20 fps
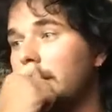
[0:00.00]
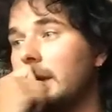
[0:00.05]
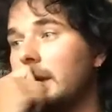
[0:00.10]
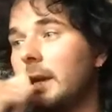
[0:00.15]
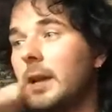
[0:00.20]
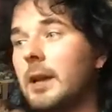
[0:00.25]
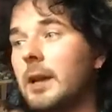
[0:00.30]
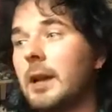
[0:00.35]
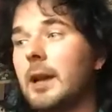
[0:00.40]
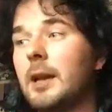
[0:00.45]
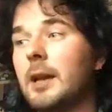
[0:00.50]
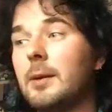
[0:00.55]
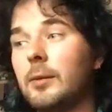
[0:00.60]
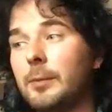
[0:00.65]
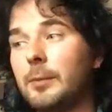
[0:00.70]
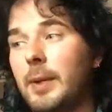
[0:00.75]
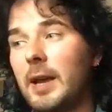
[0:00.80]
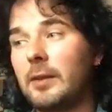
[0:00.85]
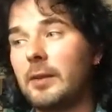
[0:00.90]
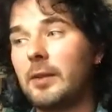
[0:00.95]
it comes
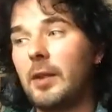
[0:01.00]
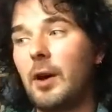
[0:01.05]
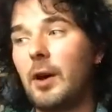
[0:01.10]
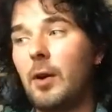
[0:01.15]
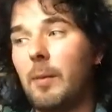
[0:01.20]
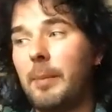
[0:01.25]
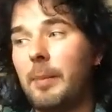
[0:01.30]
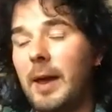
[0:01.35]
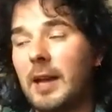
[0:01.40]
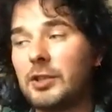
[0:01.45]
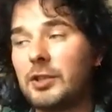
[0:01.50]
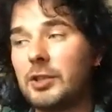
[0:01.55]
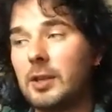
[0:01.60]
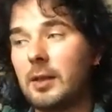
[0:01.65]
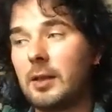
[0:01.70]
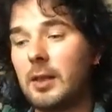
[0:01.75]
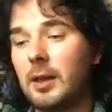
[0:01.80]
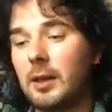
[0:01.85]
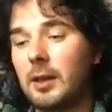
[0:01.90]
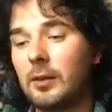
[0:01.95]
back to the whole passion
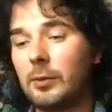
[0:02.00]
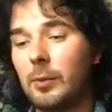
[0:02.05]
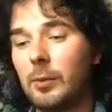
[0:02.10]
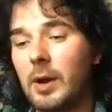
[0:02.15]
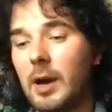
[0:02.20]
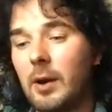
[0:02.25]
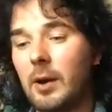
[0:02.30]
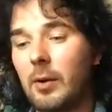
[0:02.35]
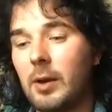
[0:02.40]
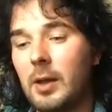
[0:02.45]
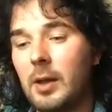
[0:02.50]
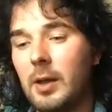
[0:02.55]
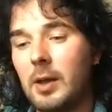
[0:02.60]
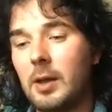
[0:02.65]
thing as well,